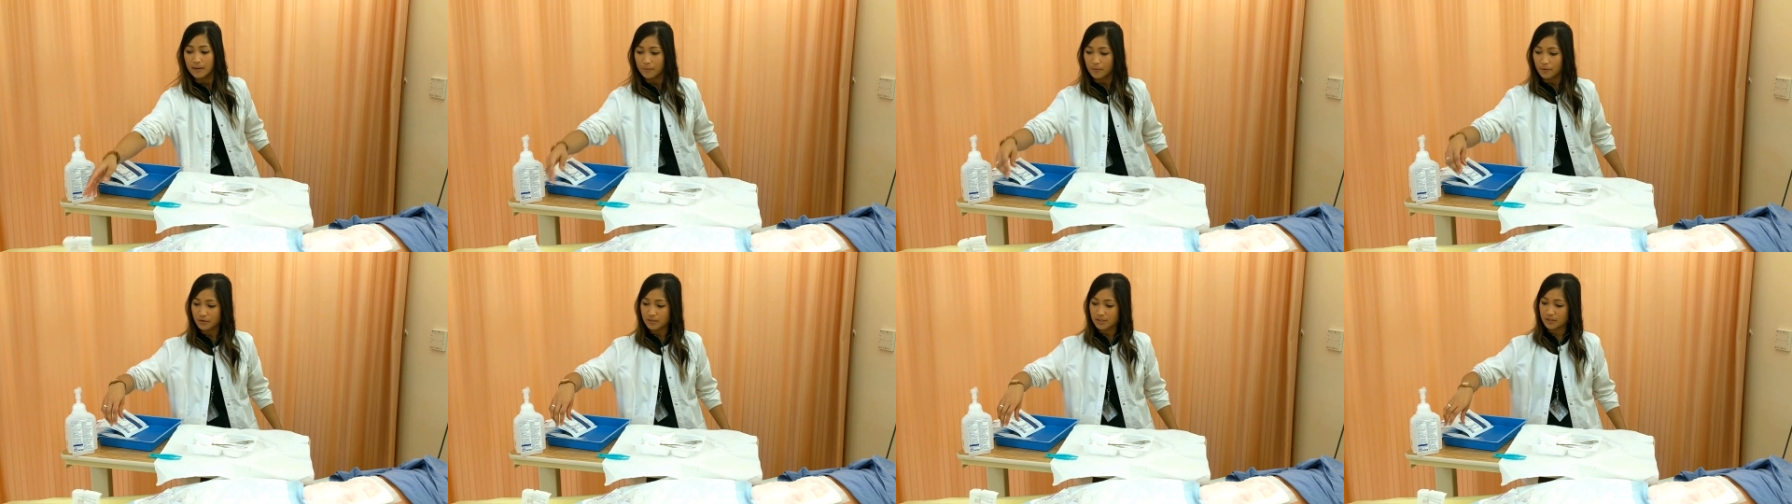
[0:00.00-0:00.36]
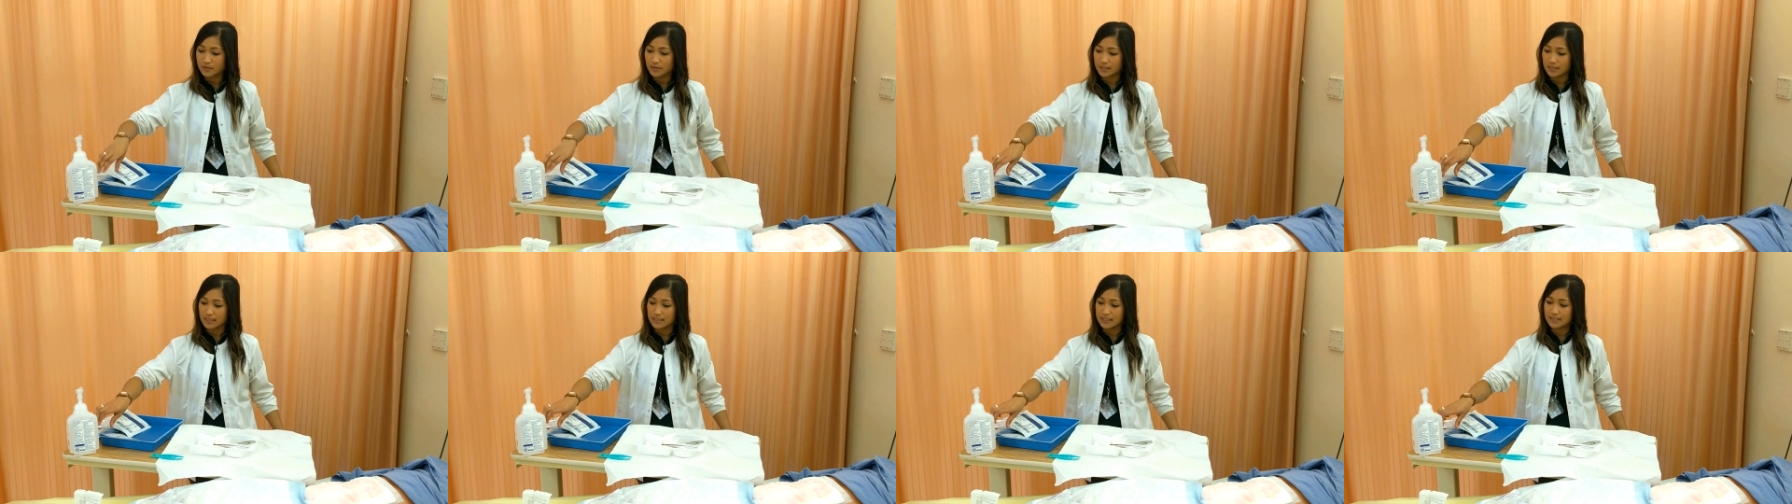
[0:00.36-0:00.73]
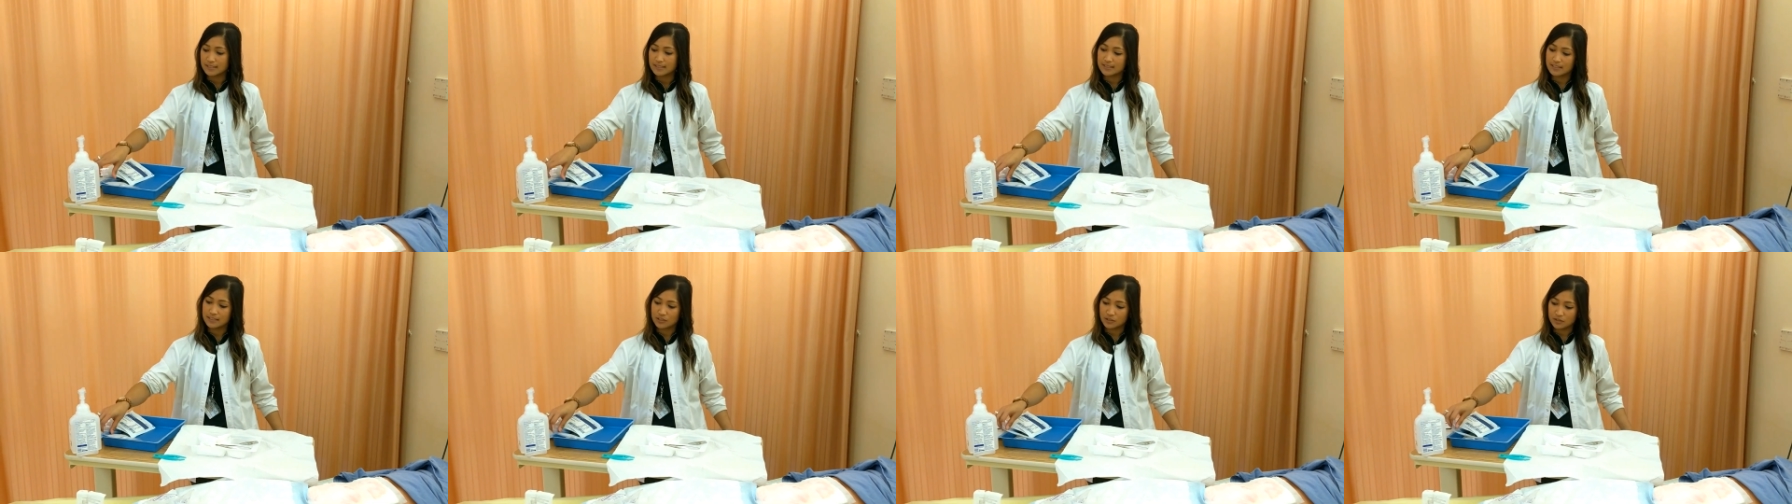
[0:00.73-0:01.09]
Also gonna need
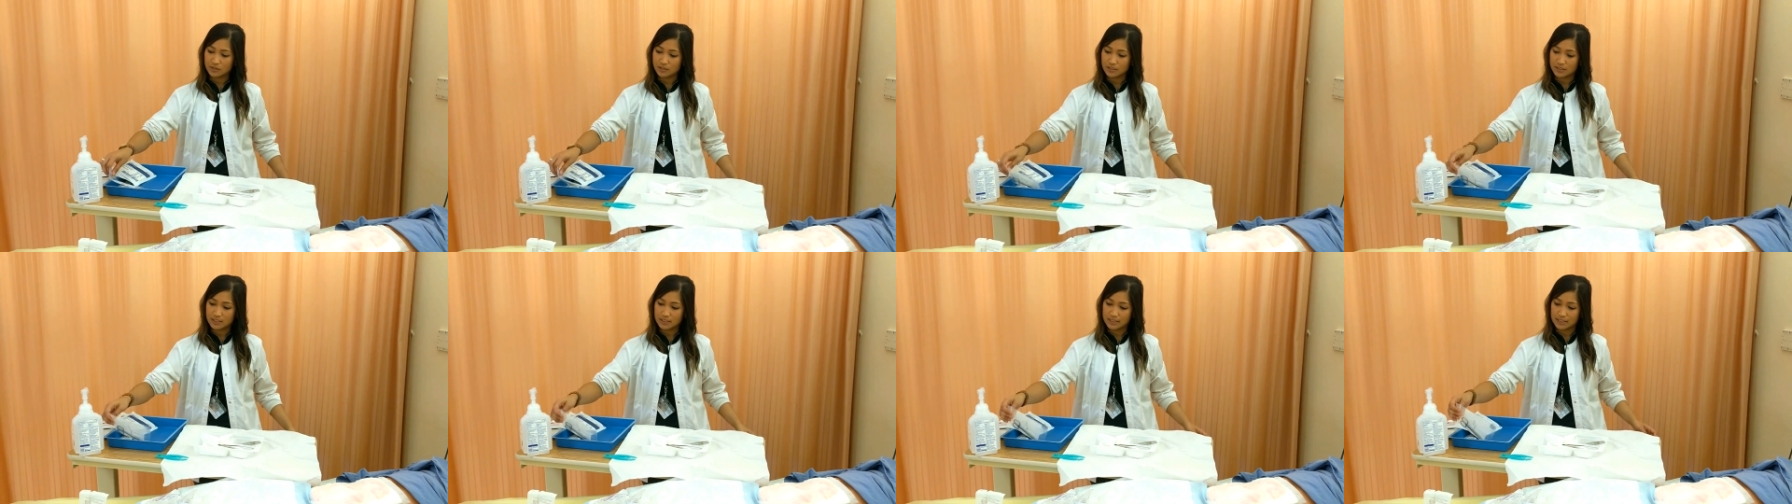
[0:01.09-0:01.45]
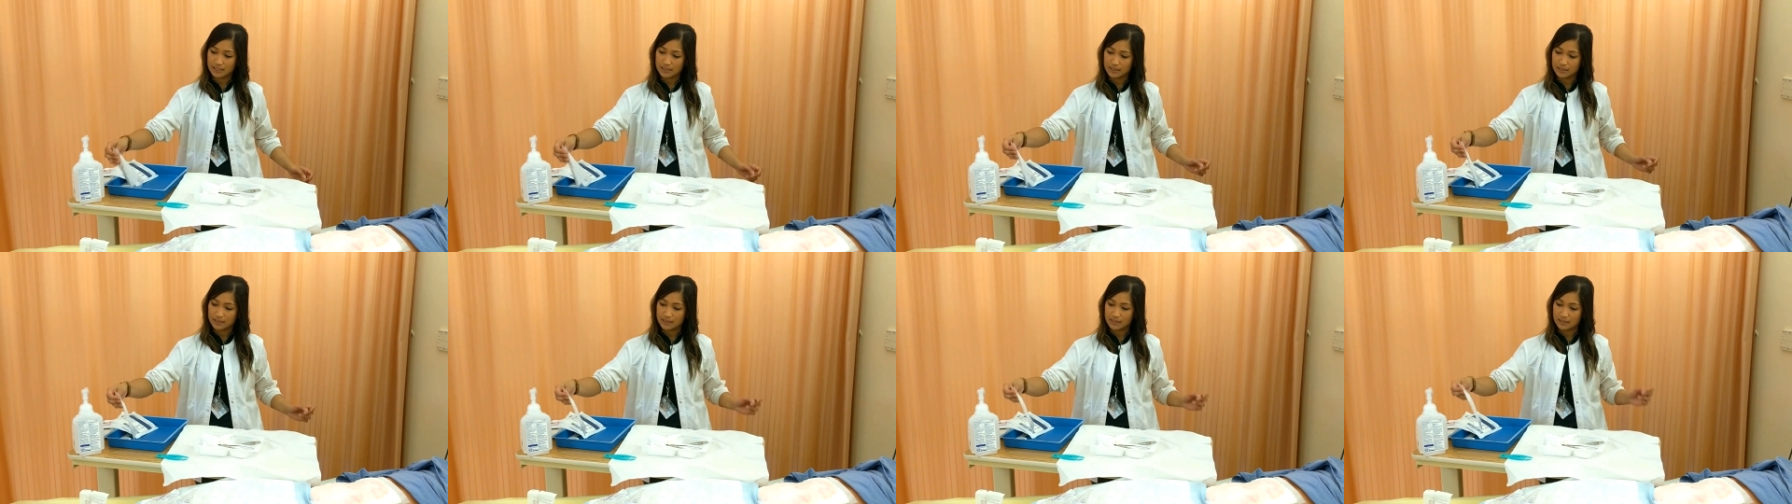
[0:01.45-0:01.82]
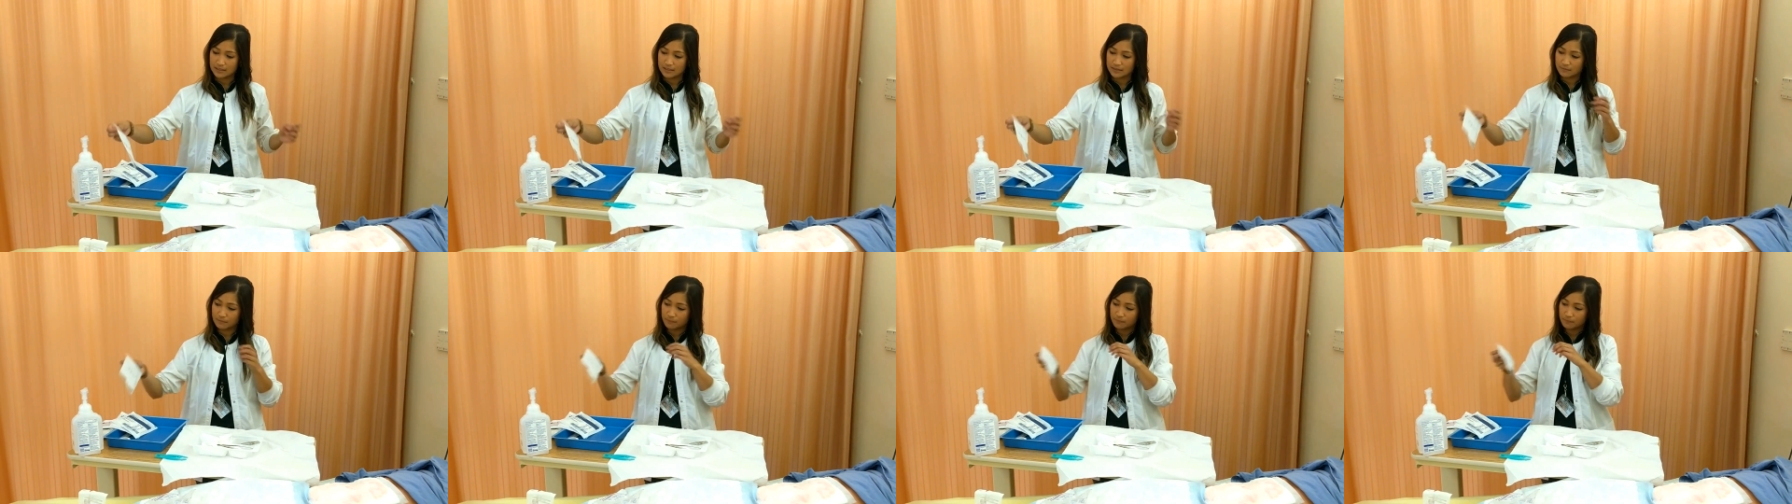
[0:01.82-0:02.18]
scissors to
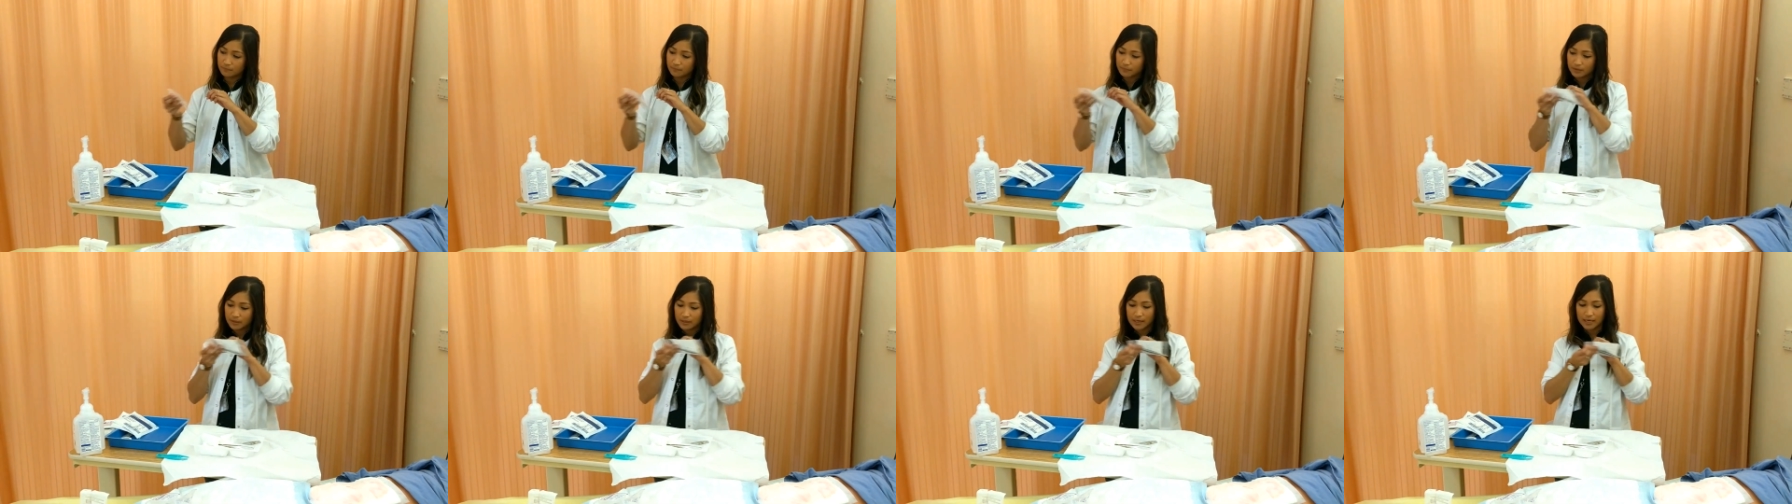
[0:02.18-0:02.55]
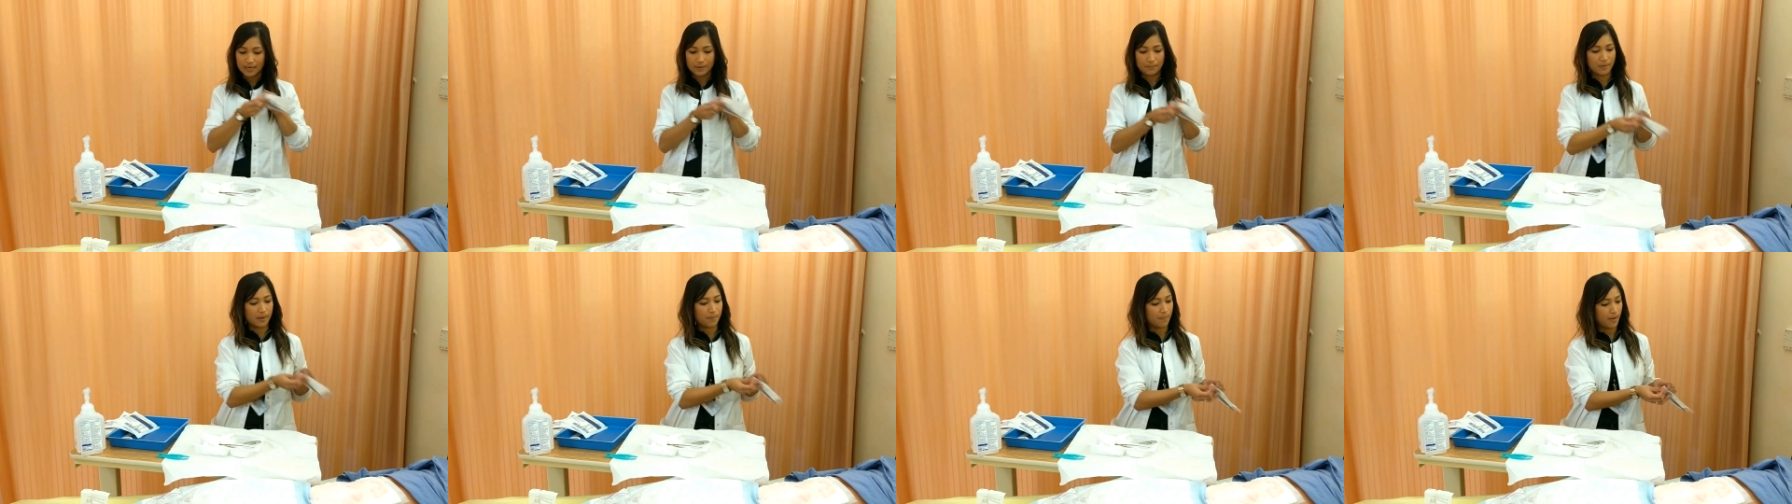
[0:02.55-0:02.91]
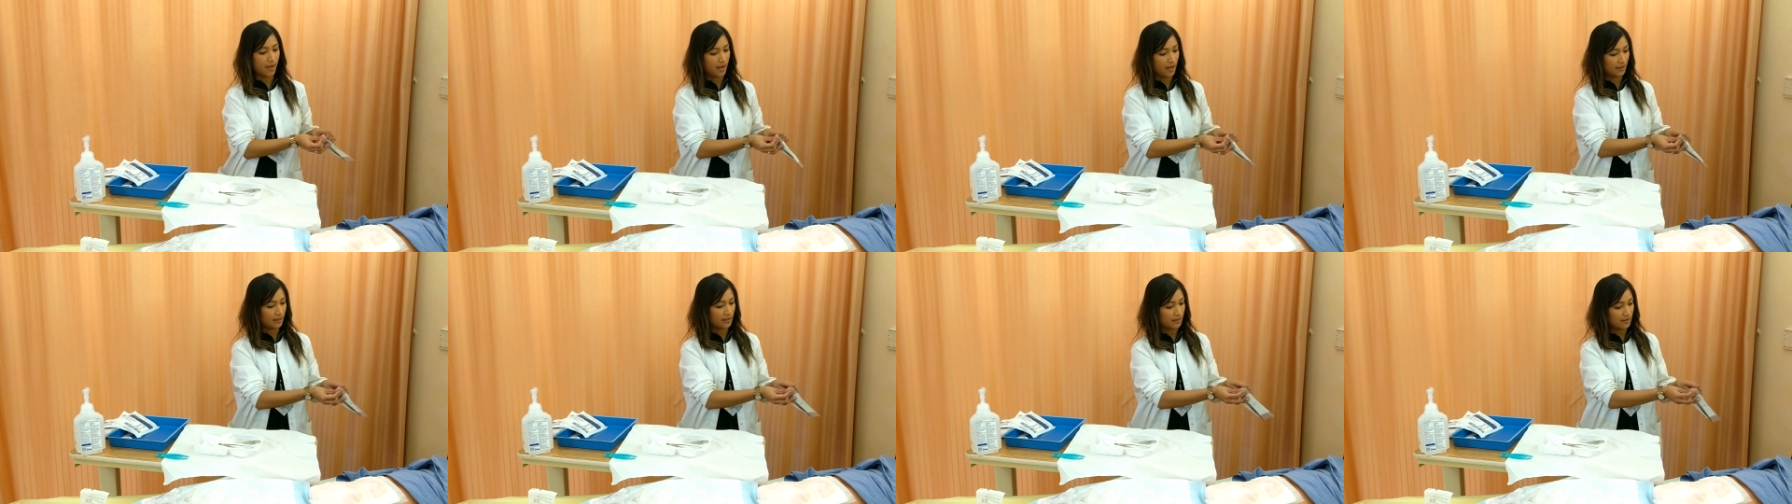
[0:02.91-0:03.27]
cut my
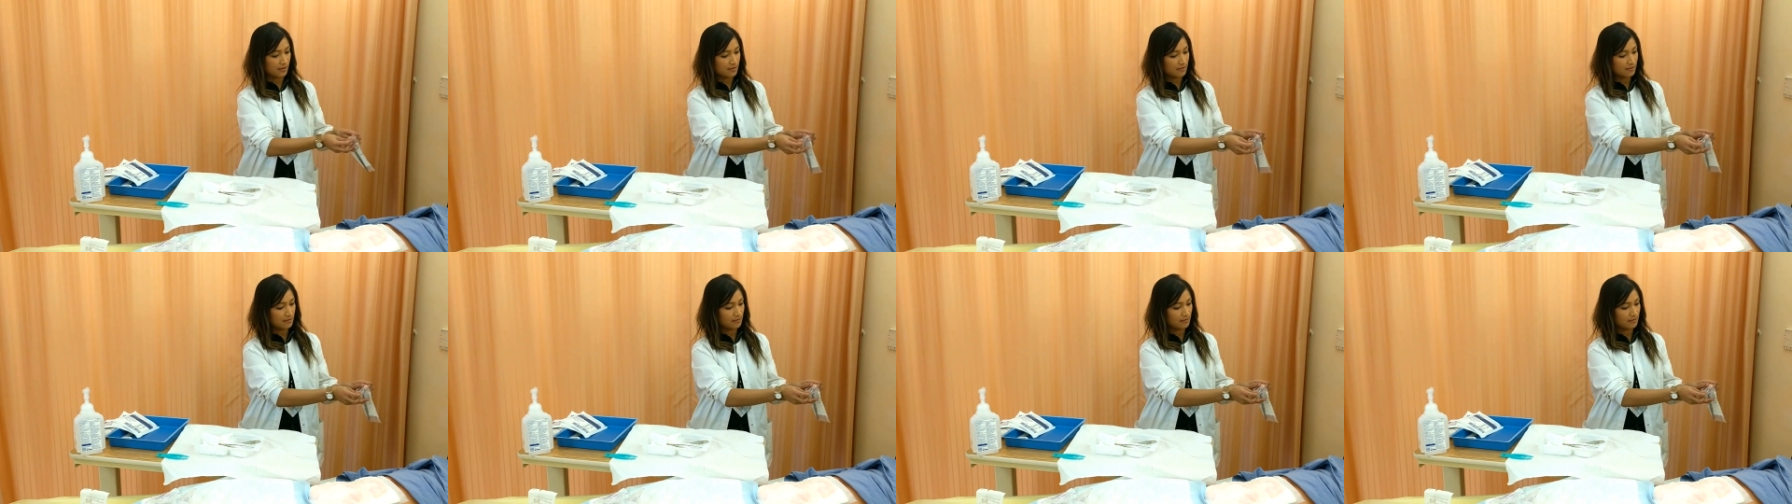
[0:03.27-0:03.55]
packing.